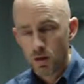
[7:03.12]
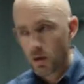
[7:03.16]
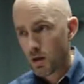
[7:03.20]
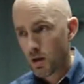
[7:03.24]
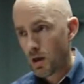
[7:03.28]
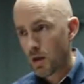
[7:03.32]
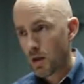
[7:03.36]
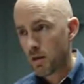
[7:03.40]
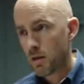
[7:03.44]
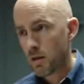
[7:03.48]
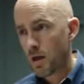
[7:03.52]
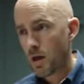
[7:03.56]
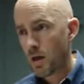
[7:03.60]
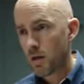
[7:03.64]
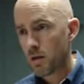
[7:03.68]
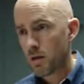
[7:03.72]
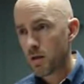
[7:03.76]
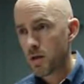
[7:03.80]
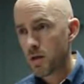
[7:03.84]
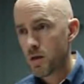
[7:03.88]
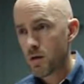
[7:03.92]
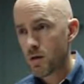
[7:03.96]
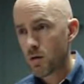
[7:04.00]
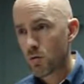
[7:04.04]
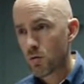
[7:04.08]
And then,
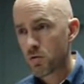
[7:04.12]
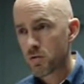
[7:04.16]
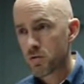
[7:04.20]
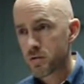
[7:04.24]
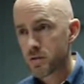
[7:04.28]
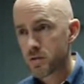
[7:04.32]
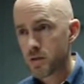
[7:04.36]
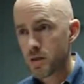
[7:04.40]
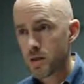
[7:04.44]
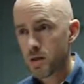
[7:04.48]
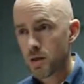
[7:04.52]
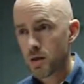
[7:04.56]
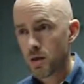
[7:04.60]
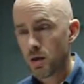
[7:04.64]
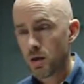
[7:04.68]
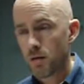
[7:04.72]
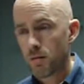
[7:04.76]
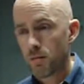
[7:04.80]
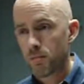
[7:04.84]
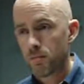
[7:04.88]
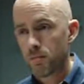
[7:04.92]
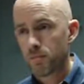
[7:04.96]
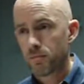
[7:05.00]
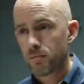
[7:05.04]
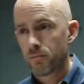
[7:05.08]
of course,
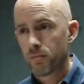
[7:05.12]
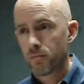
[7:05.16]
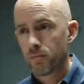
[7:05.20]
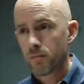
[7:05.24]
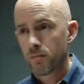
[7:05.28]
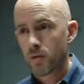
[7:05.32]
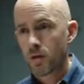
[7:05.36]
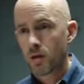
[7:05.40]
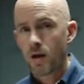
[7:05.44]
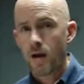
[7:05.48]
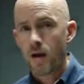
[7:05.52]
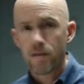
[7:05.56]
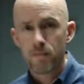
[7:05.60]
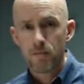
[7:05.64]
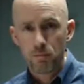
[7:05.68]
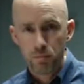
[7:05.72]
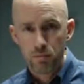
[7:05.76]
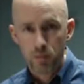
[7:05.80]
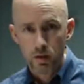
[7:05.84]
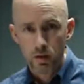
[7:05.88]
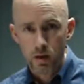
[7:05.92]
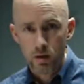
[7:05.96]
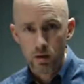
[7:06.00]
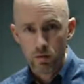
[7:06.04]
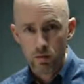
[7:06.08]
the government
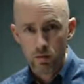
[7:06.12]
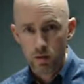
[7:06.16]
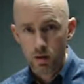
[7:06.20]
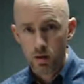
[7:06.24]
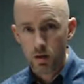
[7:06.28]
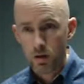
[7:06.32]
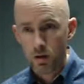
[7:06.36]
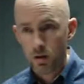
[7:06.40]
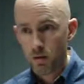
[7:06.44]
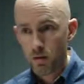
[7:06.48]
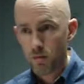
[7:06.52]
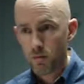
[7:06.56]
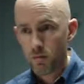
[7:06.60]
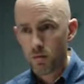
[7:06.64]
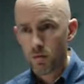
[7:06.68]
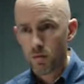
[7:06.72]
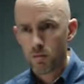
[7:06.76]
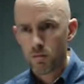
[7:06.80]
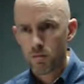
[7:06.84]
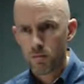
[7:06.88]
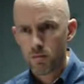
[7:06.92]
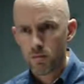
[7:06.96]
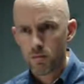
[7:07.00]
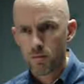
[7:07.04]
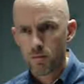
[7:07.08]
plane, or
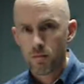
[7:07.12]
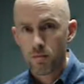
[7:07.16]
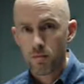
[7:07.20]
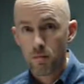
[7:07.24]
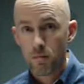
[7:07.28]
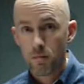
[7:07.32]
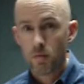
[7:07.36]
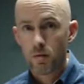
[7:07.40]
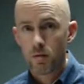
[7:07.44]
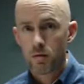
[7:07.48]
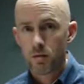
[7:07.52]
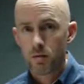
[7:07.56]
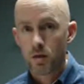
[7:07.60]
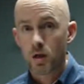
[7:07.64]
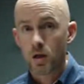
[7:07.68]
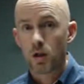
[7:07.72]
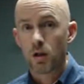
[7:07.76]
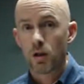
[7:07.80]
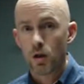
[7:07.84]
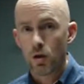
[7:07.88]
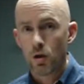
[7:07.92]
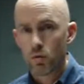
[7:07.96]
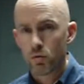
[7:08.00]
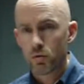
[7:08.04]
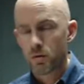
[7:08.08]
the
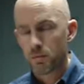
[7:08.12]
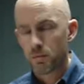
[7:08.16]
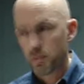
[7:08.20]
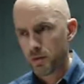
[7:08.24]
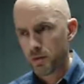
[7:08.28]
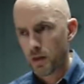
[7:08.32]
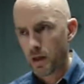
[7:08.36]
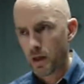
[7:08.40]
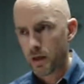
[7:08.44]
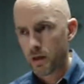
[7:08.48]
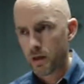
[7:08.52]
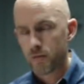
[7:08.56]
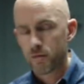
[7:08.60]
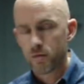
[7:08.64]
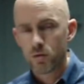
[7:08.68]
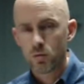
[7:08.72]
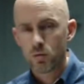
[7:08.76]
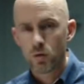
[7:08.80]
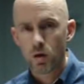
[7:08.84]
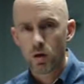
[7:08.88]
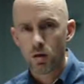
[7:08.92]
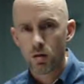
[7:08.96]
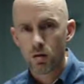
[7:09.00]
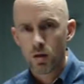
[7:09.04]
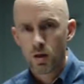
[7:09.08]
clone plane, if you
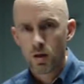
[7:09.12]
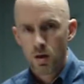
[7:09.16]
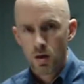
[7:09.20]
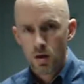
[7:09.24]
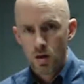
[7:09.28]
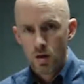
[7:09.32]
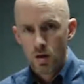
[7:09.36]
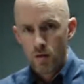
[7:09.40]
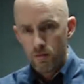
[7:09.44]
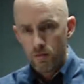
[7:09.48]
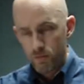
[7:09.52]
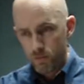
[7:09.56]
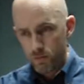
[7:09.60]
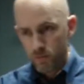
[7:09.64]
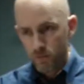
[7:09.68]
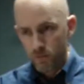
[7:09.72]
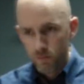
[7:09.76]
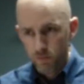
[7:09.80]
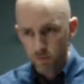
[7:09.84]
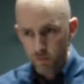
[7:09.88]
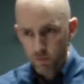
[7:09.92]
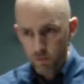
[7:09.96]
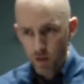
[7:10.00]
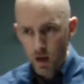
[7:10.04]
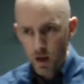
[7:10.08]
will,
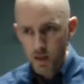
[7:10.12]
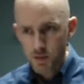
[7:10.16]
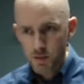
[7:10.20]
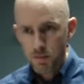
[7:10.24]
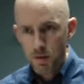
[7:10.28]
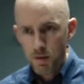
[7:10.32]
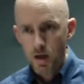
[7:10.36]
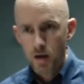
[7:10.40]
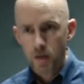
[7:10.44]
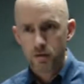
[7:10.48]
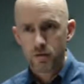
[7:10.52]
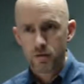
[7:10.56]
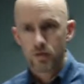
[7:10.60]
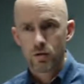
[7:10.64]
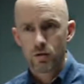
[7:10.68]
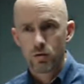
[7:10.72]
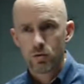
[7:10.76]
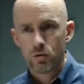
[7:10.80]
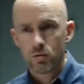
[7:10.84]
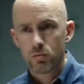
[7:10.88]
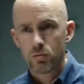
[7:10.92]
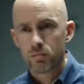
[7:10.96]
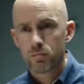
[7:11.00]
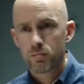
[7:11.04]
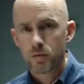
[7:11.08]
flies back
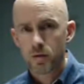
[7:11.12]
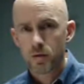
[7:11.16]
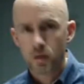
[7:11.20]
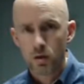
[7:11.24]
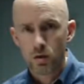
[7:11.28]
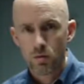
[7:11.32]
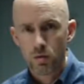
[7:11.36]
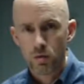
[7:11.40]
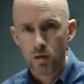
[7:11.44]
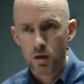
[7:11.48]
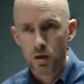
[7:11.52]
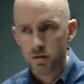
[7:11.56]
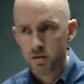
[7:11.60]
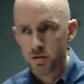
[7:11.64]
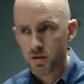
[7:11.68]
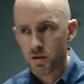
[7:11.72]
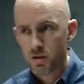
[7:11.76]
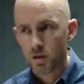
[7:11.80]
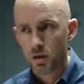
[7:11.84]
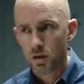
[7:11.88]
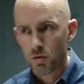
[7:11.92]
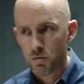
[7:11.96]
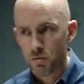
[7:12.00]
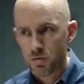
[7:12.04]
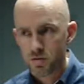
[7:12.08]
to, you know, an
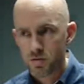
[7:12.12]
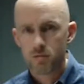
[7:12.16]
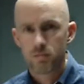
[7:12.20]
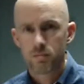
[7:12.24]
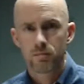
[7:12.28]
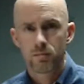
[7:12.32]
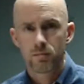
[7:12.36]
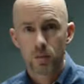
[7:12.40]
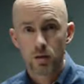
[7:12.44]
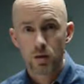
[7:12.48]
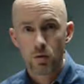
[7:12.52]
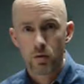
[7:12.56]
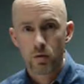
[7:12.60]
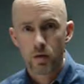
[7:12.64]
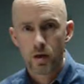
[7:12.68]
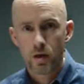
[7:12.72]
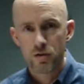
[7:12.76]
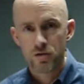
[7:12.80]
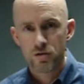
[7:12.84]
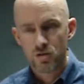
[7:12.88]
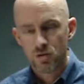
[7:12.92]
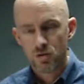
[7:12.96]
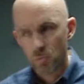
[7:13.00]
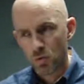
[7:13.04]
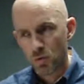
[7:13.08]
undisclosed
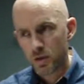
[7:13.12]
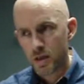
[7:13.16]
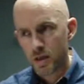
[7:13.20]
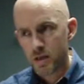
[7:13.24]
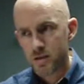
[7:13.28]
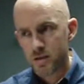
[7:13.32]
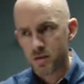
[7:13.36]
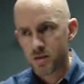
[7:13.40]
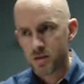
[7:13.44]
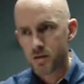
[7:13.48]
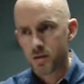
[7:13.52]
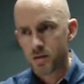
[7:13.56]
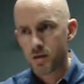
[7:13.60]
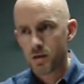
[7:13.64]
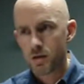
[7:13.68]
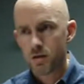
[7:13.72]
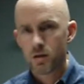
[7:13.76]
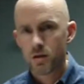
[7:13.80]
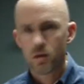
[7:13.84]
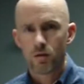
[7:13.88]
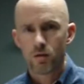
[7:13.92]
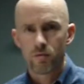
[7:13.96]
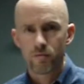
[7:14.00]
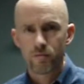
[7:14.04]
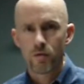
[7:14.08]
location, releases the, you know,
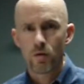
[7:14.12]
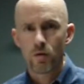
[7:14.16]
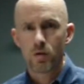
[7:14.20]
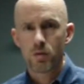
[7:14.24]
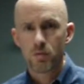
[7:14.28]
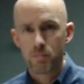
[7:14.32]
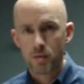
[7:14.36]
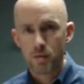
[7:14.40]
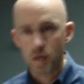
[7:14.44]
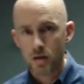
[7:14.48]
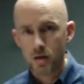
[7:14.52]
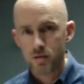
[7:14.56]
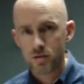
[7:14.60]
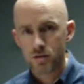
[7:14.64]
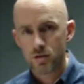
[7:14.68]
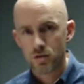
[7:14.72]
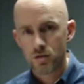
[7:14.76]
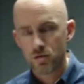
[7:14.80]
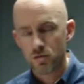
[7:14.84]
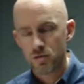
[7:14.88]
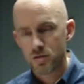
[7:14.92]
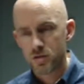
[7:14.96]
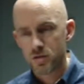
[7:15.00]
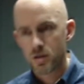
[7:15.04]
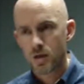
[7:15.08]
phony
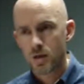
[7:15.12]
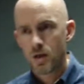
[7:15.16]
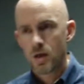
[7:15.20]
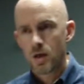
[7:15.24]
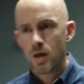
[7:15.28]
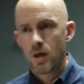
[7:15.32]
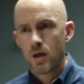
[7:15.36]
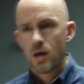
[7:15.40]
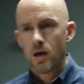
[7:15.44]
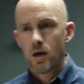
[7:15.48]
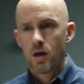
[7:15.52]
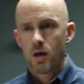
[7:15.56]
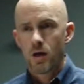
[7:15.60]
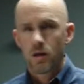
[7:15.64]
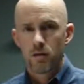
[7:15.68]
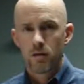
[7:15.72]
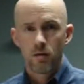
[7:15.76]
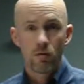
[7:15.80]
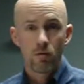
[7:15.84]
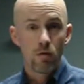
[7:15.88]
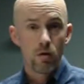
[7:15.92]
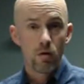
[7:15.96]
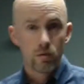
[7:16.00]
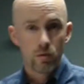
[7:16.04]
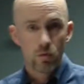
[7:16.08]
passengers, and they're
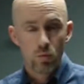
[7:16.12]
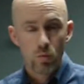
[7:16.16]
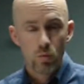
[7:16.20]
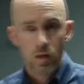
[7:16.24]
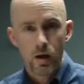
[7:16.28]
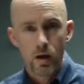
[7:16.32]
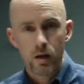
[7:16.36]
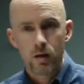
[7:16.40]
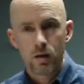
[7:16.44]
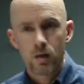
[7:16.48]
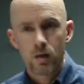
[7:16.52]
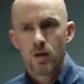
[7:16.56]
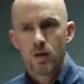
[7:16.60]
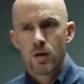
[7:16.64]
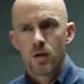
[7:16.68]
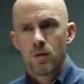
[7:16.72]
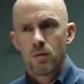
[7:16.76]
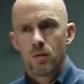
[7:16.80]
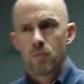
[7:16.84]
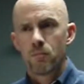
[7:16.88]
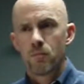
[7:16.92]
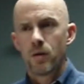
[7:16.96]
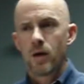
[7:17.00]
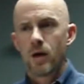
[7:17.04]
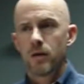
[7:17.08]
on their way.
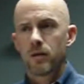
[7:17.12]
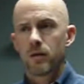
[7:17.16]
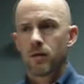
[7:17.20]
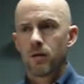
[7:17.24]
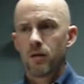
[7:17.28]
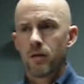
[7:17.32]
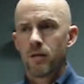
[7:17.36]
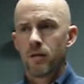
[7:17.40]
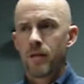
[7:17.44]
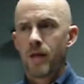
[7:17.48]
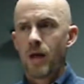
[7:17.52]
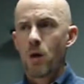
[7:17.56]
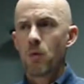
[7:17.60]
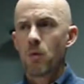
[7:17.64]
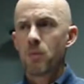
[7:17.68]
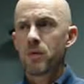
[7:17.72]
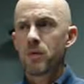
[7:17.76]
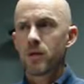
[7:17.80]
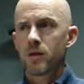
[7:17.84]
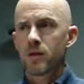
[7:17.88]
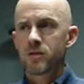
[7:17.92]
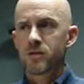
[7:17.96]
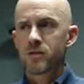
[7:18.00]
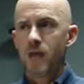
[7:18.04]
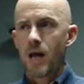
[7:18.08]
But that would be an
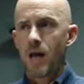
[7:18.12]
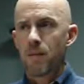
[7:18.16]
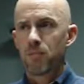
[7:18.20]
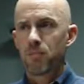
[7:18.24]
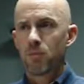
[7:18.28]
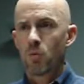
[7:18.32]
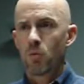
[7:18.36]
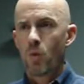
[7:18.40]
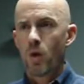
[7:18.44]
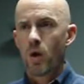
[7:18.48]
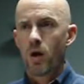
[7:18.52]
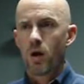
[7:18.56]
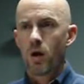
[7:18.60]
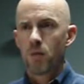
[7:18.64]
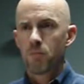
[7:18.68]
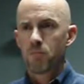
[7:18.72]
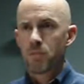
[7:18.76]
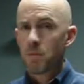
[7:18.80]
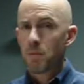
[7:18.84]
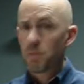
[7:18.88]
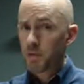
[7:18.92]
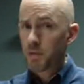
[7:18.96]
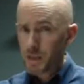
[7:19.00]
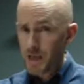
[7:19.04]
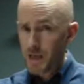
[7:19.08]
example where
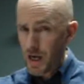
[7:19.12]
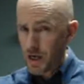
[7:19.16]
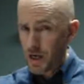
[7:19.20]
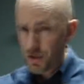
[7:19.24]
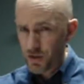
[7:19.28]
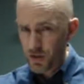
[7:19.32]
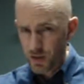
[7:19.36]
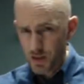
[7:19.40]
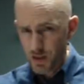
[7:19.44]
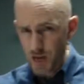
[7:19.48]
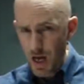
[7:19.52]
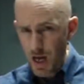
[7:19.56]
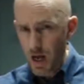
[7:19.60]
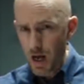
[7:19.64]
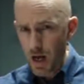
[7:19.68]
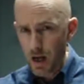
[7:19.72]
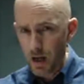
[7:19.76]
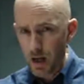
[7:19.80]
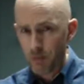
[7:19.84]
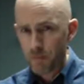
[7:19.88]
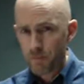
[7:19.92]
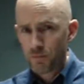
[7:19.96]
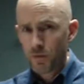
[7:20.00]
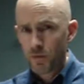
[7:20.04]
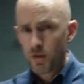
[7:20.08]
people didn't actually die,
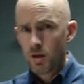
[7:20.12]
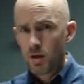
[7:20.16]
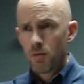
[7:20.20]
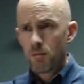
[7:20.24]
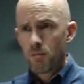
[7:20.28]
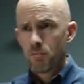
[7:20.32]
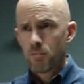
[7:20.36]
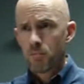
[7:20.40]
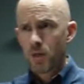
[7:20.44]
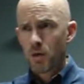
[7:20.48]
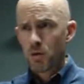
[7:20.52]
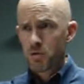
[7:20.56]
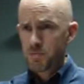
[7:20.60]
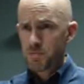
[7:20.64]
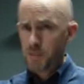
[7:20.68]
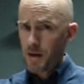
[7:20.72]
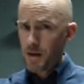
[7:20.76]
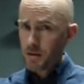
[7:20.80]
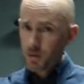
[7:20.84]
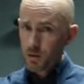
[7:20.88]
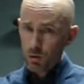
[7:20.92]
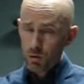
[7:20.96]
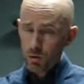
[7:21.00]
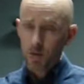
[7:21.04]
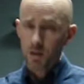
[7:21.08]
but it was made to
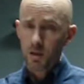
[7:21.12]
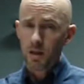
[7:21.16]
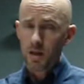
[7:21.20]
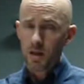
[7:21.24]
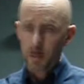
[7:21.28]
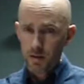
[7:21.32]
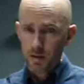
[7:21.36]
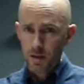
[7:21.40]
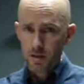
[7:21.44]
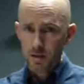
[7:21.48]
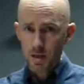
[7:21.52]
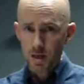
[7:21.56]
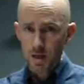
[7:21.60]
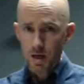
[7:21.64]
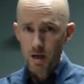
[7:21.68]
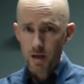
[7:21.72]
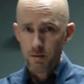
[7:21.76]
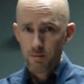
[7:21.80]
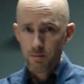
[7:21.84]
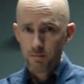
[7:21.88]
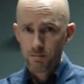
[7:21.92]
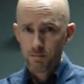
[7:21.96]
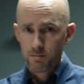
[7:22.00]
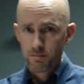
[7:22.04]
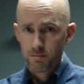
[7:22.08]
look like they died.
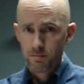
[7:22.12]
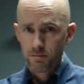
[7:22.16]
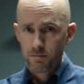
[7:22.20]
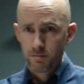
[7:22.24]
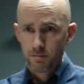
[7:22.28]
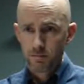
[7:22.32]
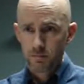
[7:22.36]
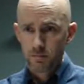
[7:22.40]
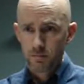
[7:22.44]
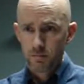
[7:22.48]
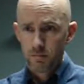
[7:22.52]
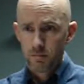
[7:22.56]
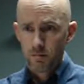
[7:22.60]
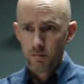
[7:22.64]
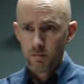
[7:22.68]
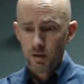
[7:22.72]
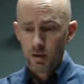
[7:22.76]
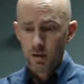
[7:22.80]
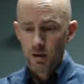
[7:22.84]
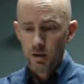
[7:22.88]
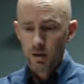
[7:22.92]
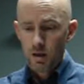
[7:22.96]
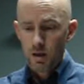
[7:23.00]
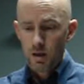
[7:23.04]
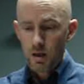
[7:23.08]

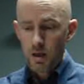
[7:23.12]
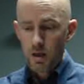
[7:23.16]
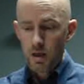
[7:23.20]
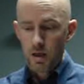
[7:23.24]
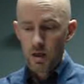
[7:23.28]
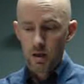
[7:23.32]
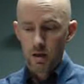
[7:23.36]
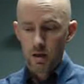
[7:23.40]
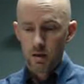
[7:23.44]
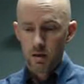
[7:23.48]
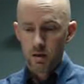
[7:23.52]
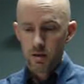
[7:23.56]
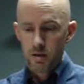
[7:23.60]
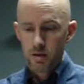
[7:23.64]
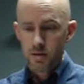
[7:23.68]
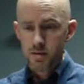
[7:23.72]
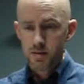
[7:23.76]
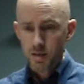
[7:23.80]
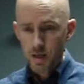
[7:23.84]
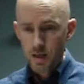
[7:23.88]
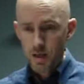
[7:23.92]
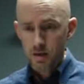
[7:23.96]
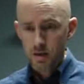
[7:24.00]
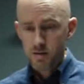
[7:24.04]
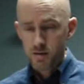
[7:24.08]
And these are the
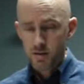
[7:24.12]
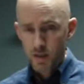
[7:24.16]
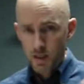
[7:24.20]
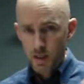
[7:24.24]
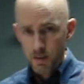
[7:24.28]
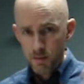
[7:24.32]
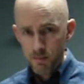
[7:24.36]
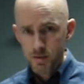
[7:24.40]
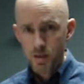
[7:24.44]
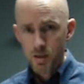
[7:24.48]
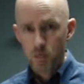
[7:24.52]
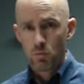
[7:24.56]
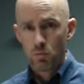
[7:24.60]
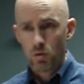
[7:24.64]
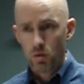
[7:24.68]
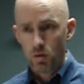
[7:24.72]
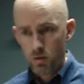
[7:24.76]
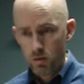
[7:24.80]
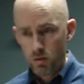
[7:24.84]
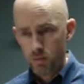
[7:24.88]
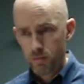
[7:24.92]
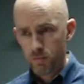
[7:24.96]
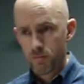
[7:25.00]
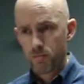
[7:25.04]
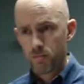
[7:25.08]
kind of schemes that
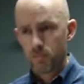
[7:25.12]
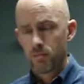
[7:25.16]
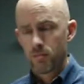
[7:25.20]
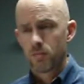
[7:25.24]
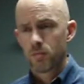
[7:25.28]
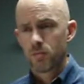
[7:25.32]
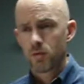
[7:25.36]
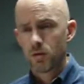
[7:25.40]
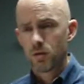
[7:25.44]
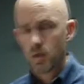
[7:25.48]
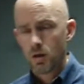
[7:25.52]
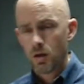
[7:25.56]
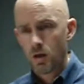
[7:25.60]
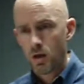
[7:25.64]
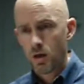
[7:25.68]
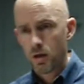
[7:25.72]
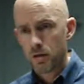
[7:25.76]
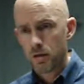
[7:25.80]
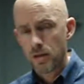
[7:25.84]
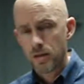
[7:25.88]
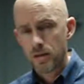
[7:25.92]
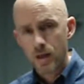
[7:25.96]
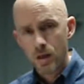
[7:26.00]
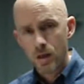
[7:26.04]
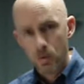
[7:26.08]
that
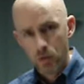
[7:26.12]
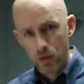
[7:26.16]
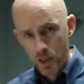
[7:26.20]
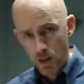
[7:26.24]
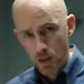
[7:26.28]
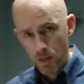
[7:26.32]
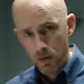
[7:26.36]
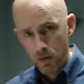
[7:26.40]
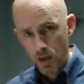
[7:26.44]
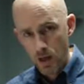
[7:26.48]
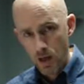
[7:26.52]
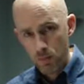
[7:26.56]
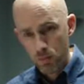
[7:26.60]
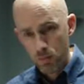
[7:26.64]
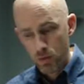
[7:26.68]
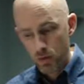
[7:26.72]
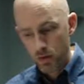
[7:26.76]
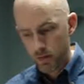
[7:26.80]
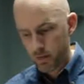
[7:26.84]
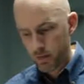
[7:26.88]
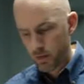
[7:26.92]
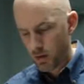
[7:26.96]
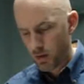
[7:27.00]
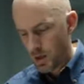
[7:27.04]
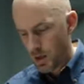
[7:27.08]
they were coming up with.
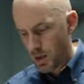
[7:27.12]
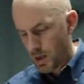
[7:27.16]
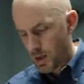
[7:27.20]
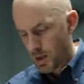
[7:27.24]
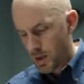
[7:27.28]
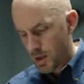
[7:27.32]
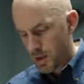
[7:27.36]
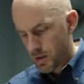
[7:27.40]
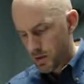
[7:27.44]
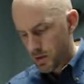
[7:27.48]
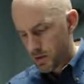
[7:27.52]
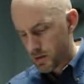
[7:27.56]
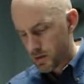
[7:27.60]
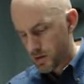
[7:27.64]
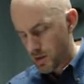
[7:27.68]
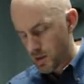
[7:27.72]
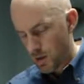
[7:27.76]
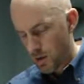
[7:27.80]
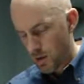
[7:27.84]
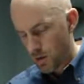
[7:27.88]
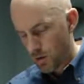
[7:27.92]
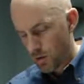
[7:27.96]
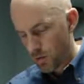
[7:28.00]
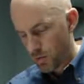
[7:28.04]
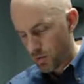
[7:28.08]

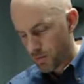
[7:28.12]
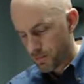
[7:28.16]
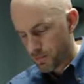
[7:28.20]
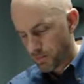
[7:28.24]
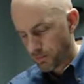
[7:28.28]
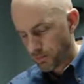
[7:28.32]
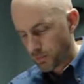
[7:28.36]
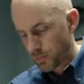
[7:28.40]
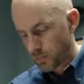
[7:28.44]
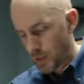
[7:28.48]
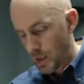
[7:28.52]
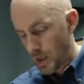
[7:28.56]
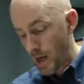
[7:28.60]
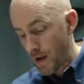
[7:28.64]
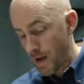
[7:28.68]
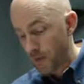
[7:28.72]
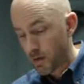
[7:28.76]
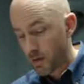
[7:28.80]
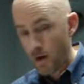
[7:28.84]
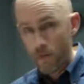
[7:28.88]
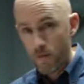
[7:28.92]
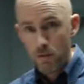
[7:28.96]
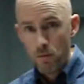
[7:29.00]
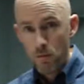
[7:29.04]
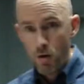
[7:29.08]
So, and I haven't
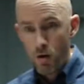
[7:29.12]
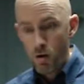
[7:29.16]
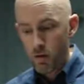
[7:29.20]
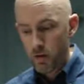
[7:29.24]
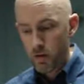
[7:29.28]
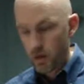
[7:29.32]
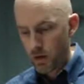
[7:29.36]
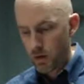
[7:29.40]
covered them all here.